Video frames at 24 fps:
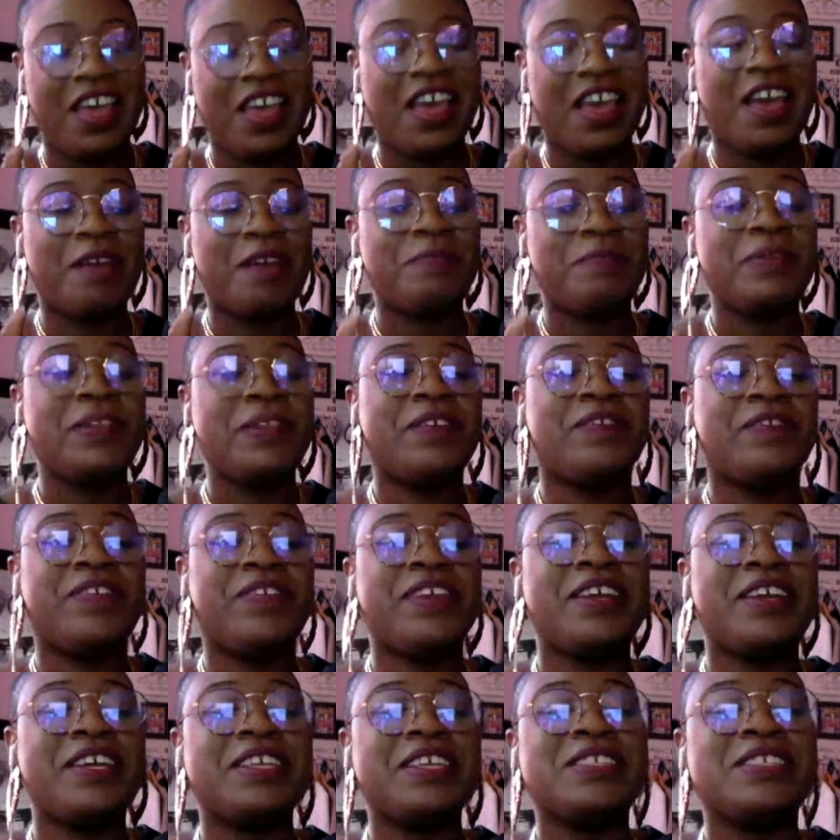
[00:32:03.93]
I believe
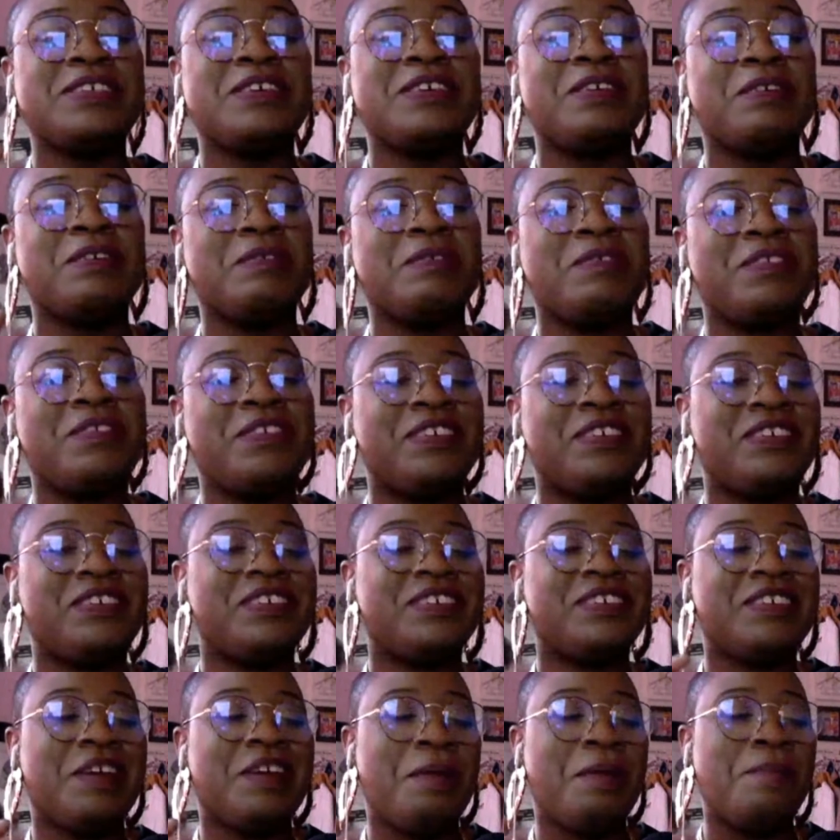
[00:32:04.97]
there is a
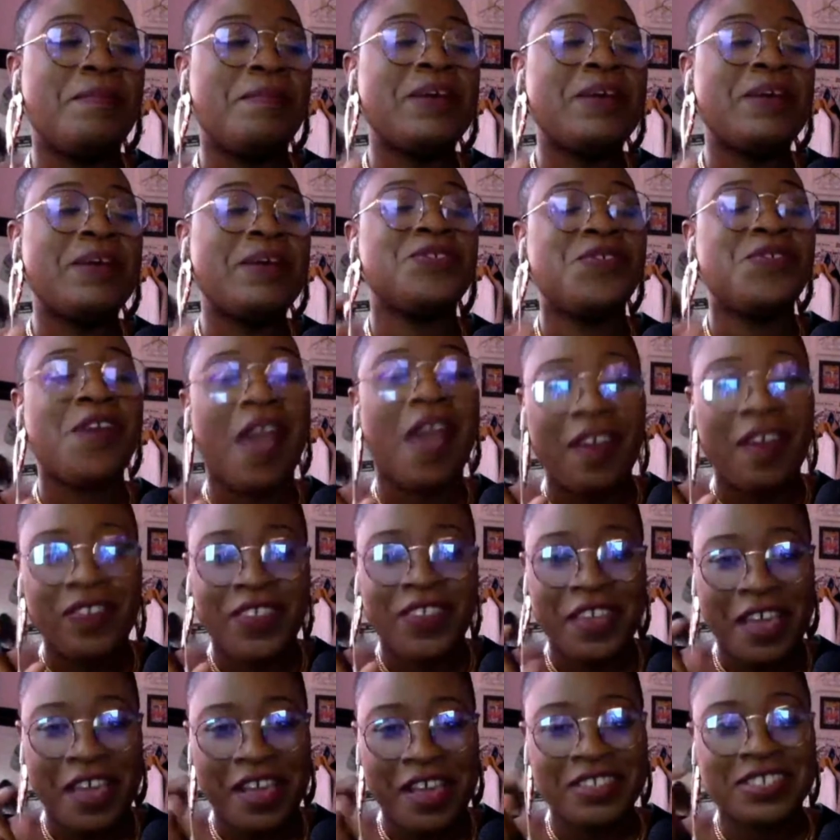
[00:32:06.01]
muscle you have
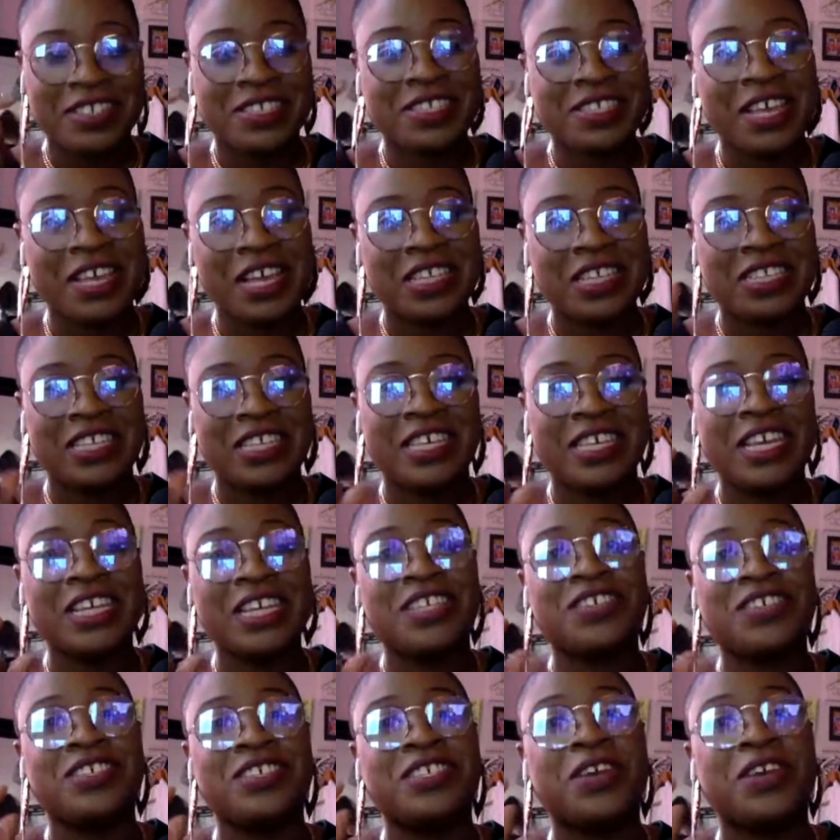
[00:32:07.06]
to exercise to get
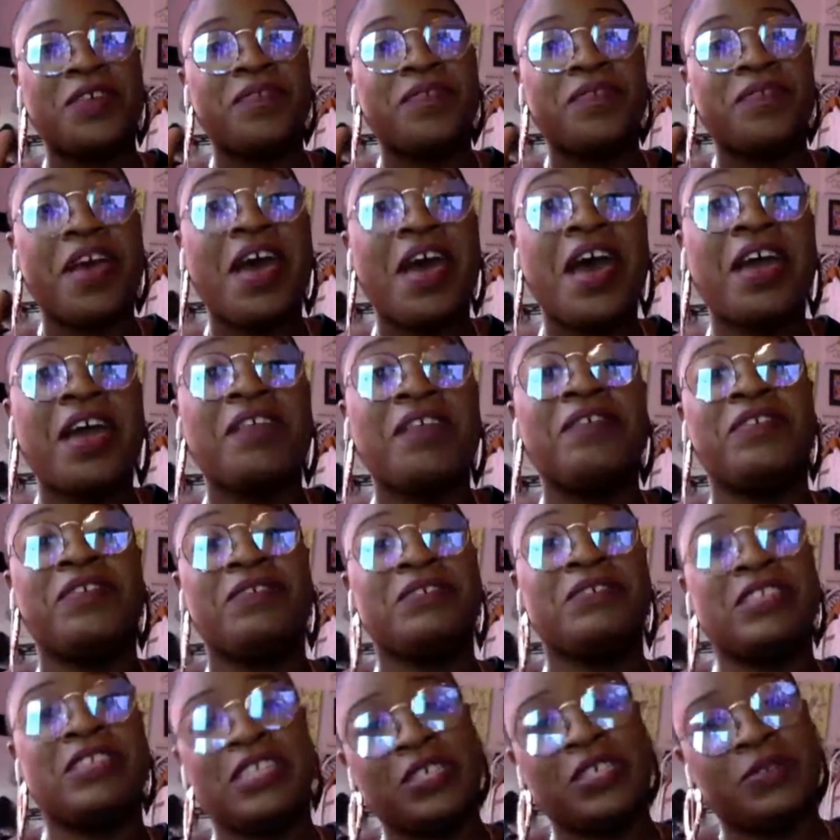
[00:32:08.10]
yourself out of
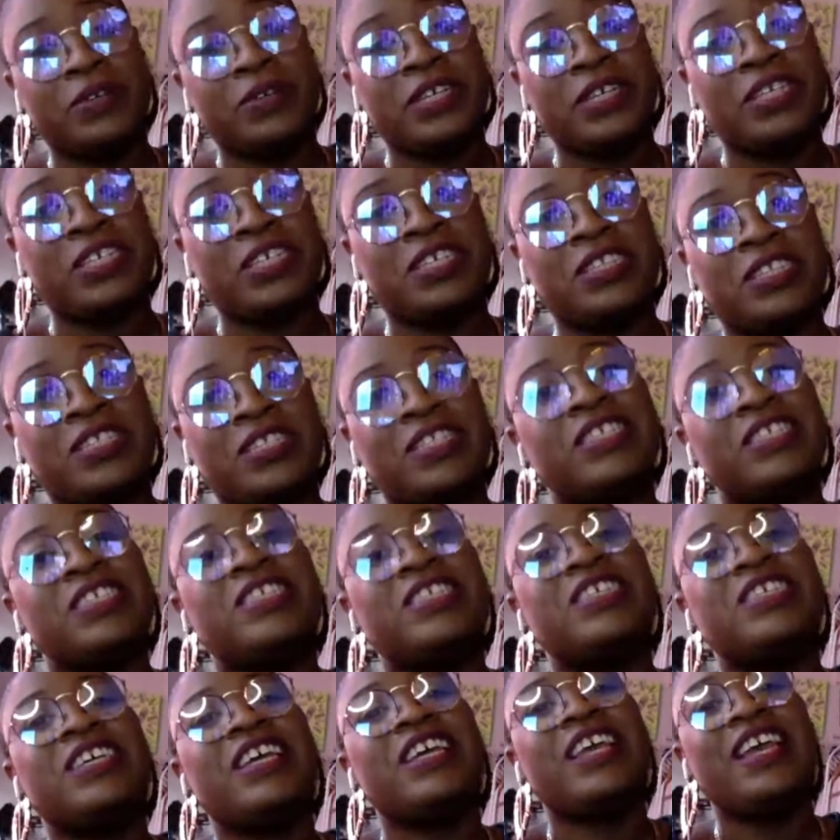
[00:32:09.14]
those situations
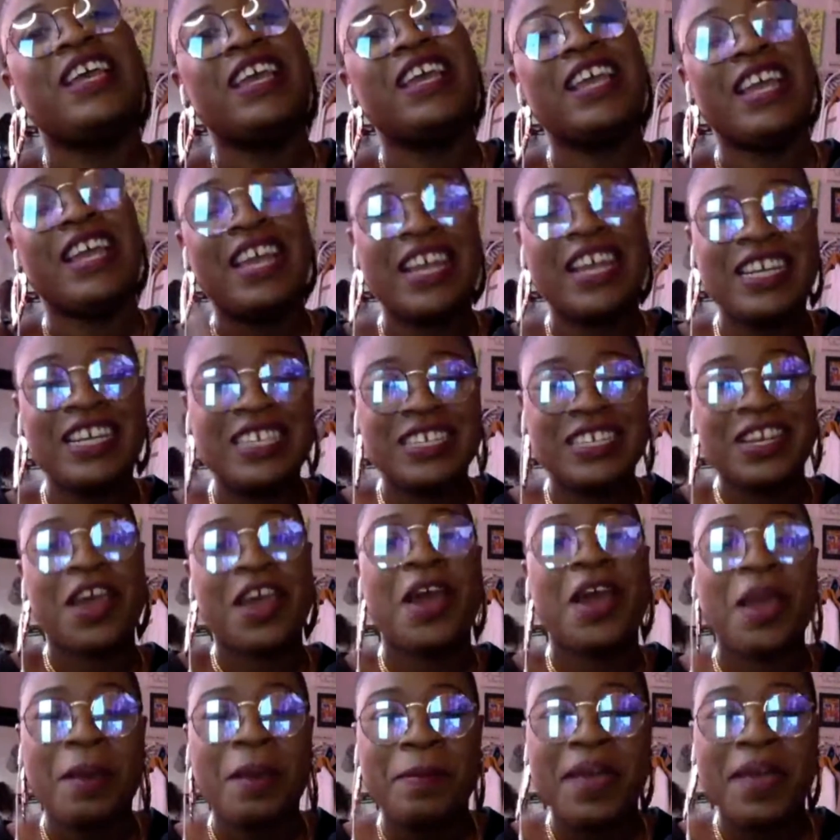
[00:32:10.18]
each
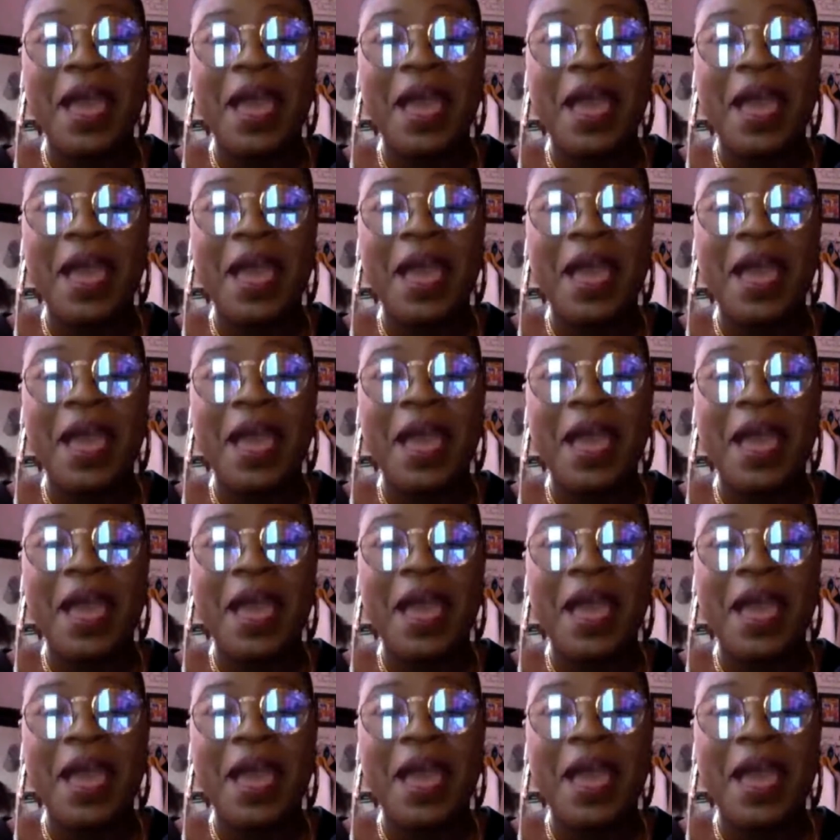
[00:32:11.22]
time it